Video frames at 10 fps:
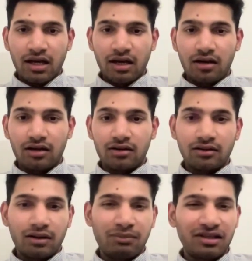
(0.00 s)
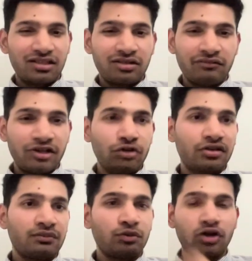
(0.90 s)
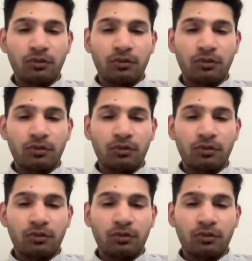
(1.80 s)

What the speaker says: a button where you can book